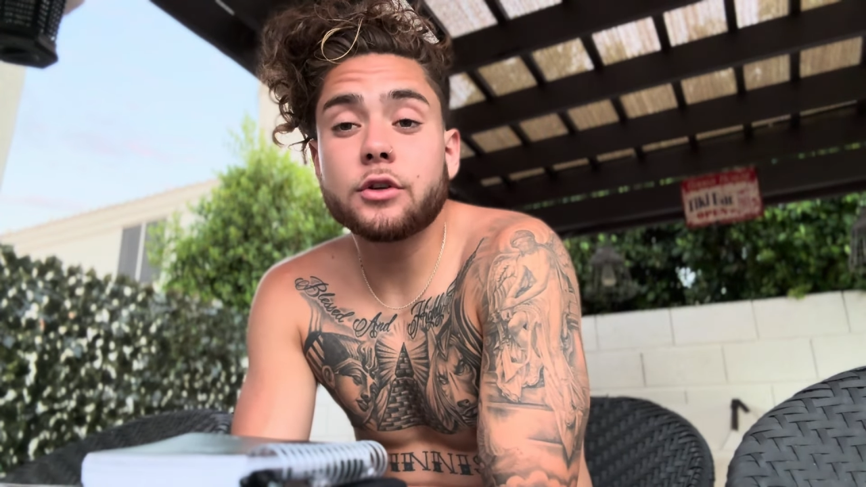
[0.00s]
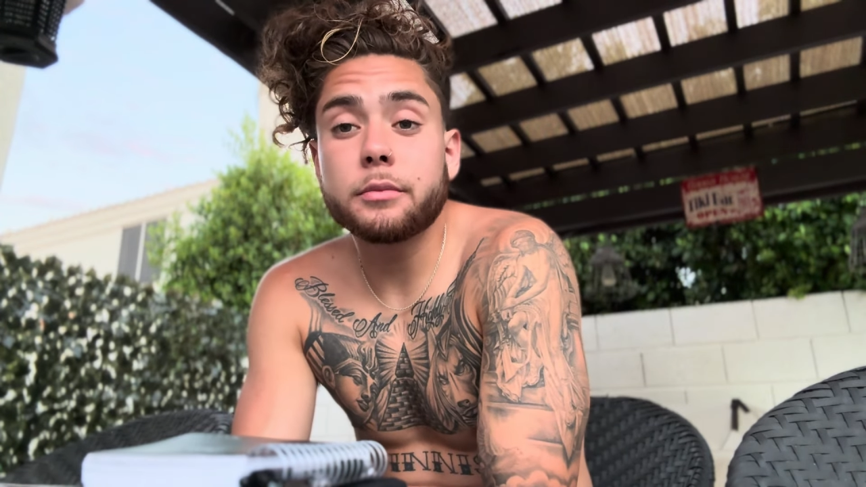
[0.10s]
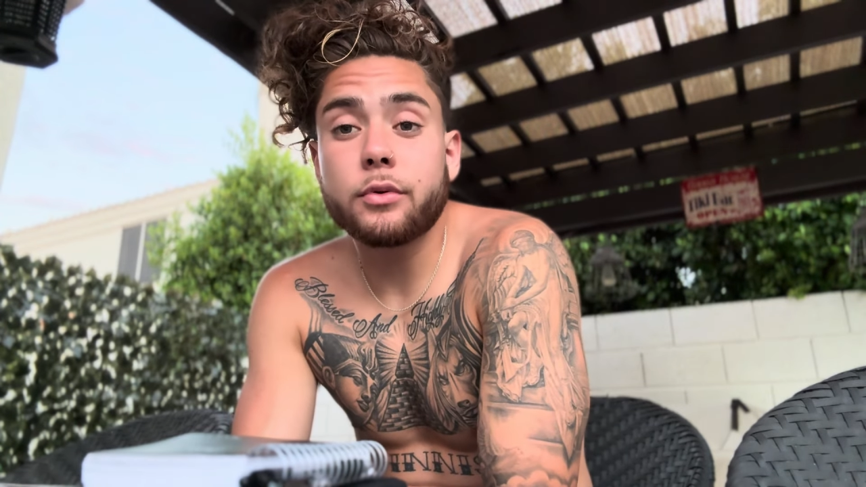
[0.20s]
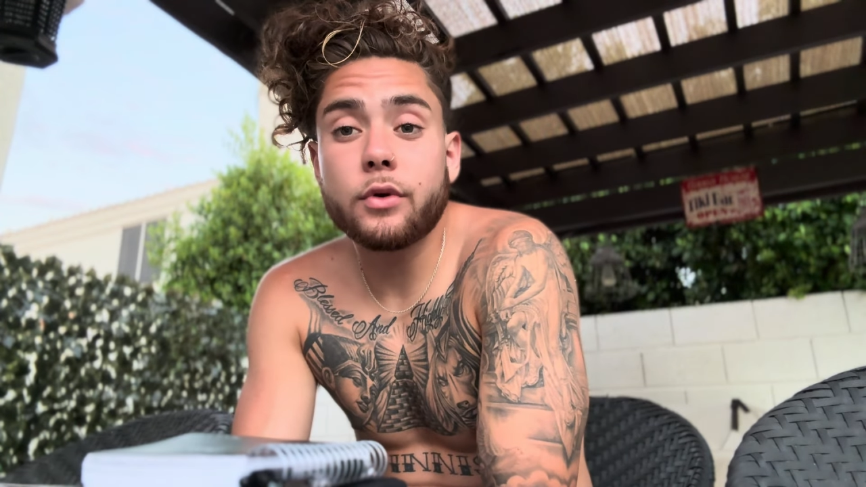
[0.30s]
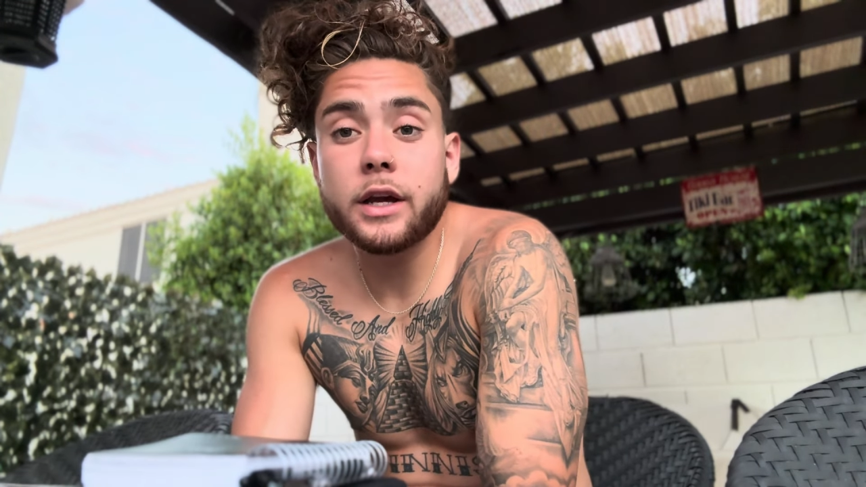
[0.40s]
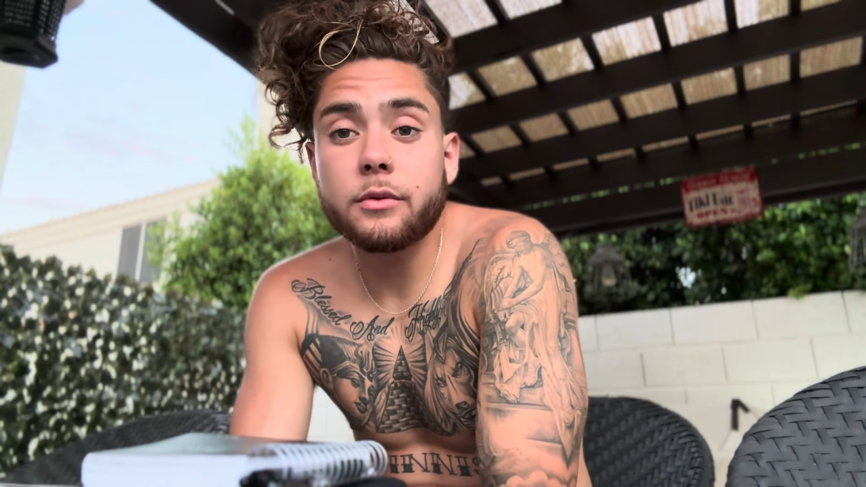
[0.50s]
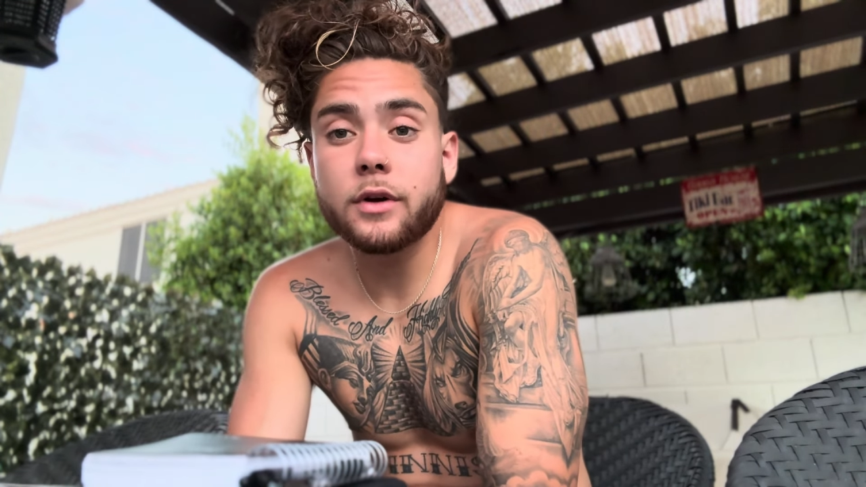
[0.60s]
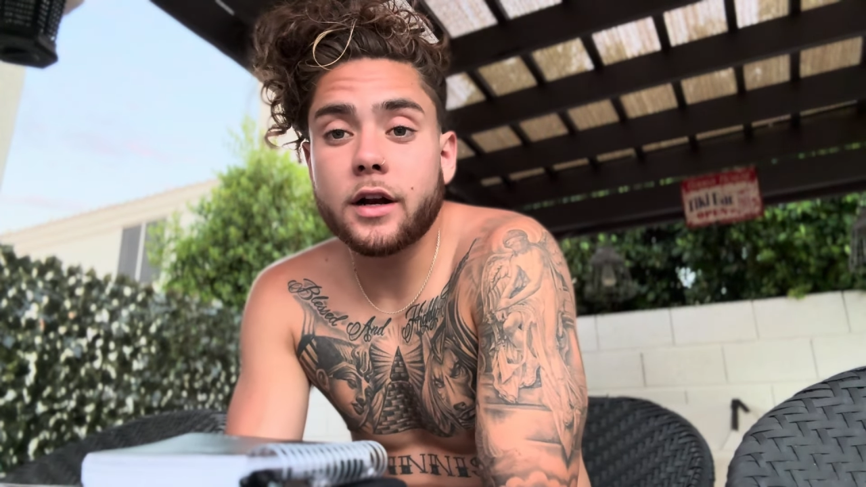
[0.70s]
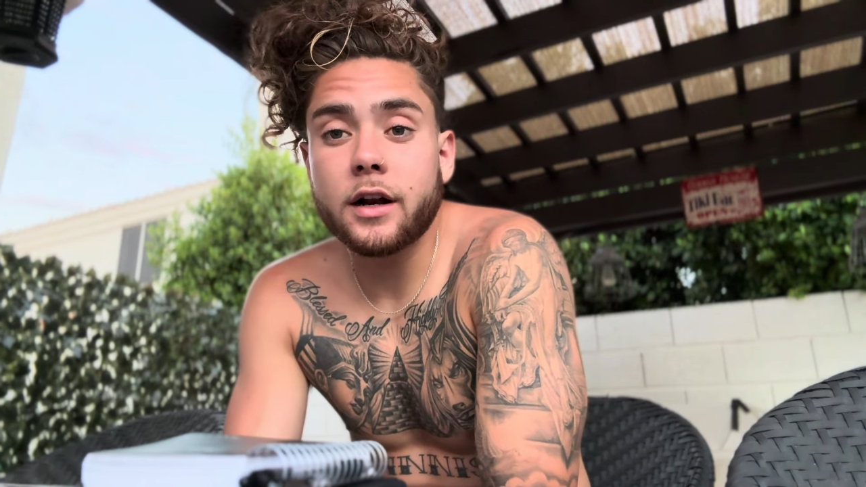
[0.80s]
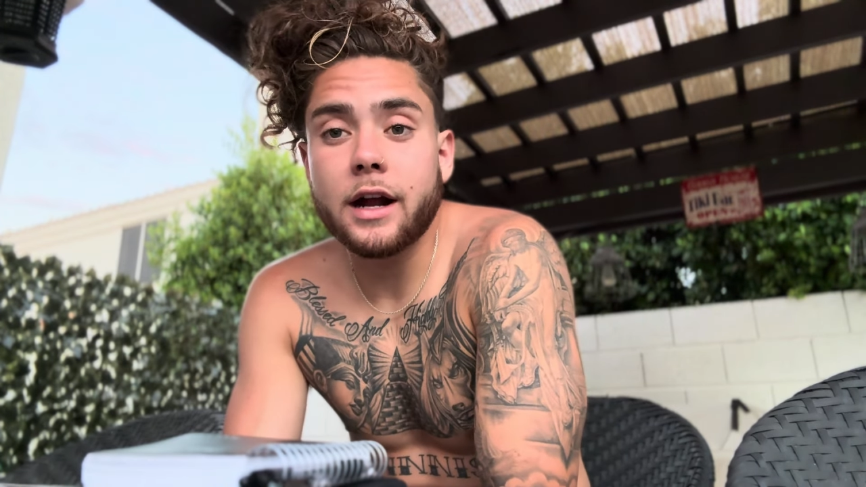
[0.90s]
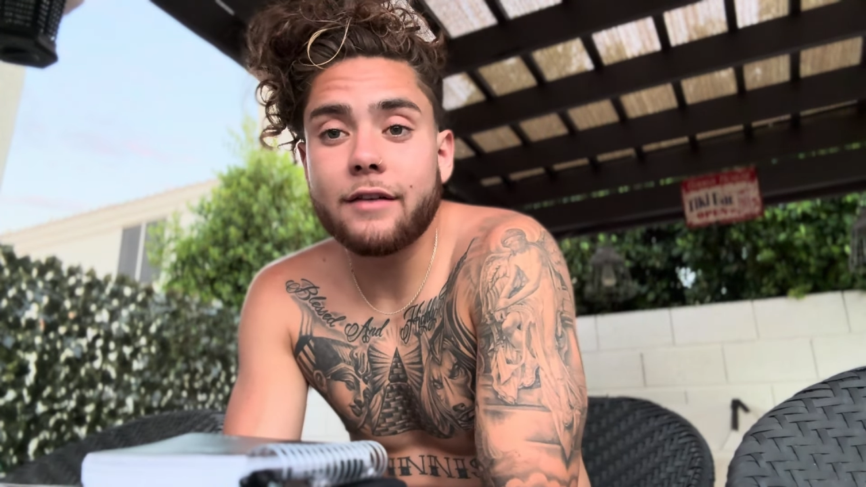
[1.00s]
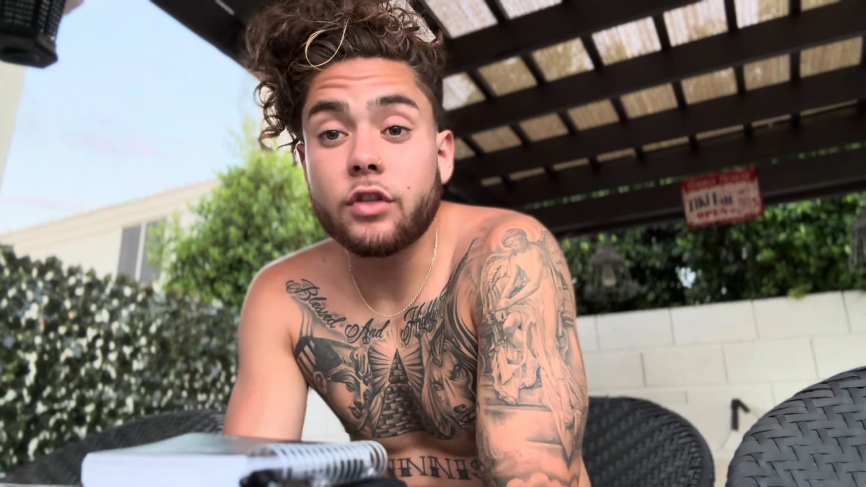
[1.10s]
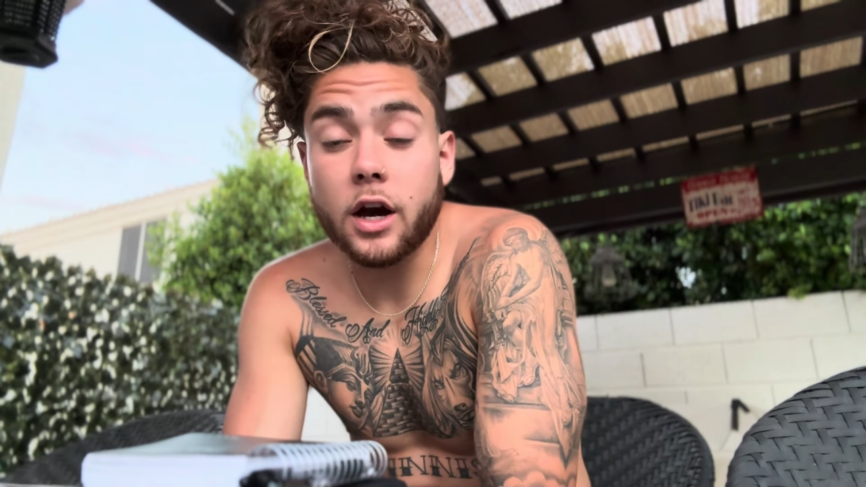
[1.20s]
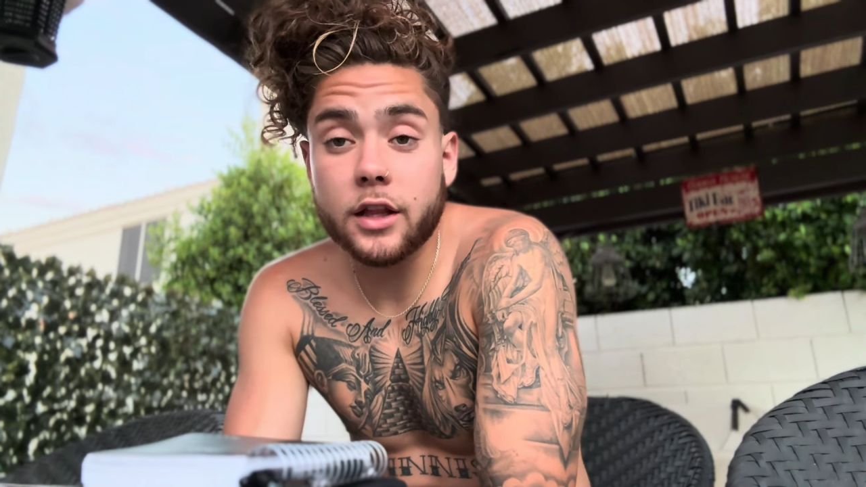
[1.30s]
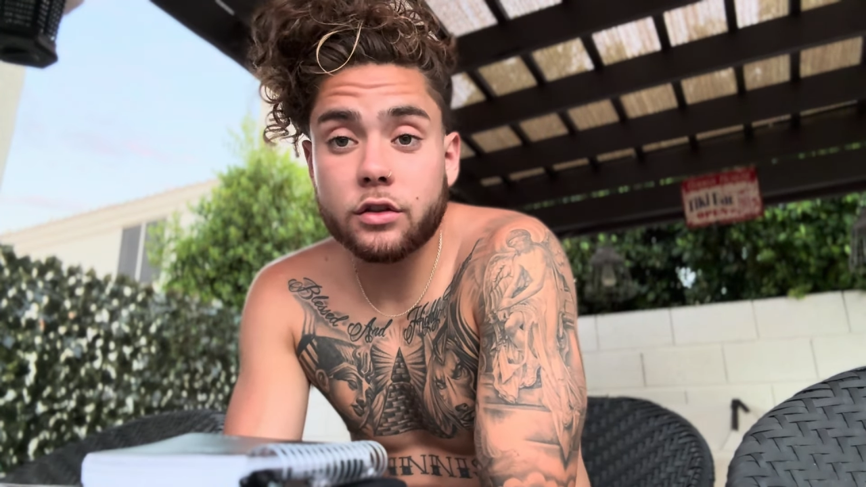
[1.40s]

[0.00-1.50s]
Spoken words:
a point where I've thought it